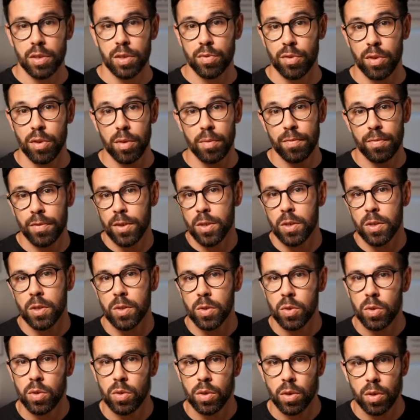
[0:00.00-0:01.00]
from Visual
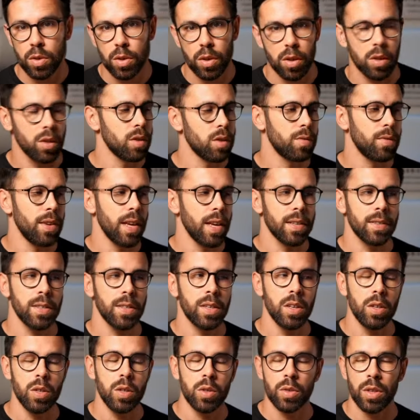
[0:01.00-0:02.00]
Studio or VS
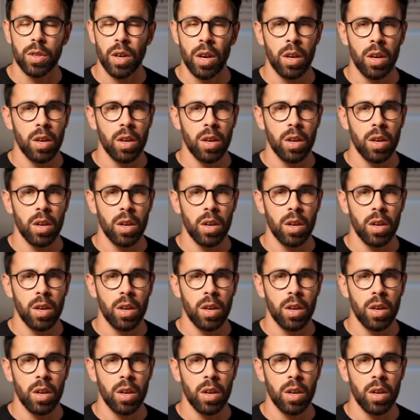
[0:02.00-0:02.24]
Code